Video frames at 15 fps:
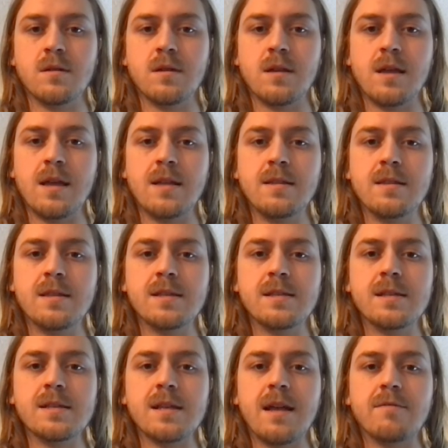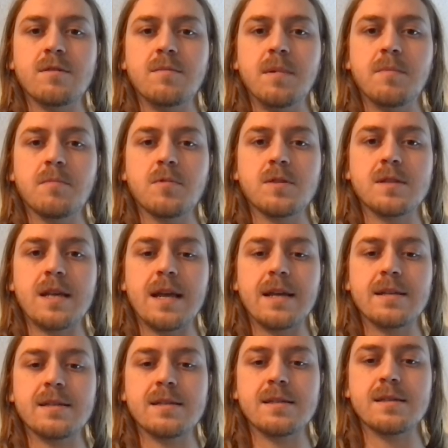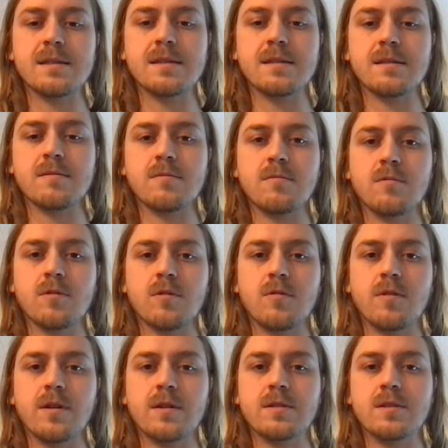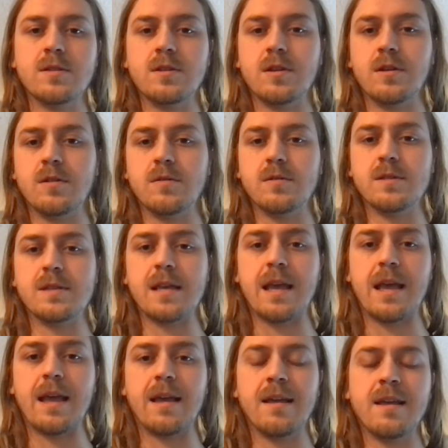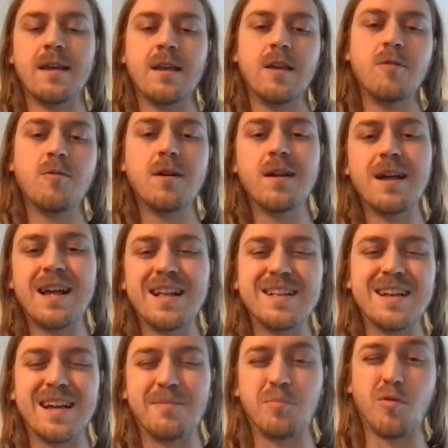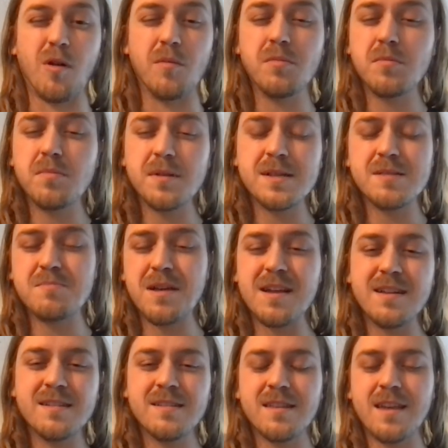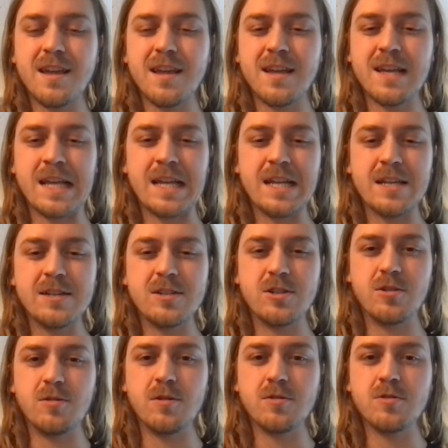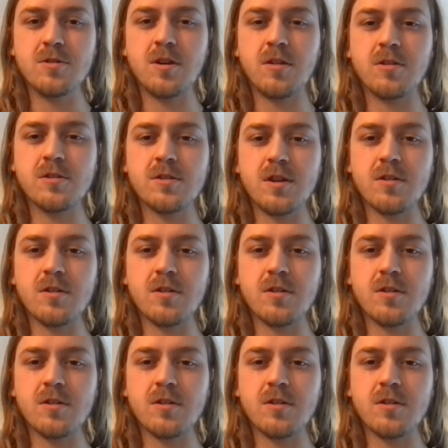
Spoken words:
And this doesn't have to be precise. We're going to say, you know what, I probably spend like $200 on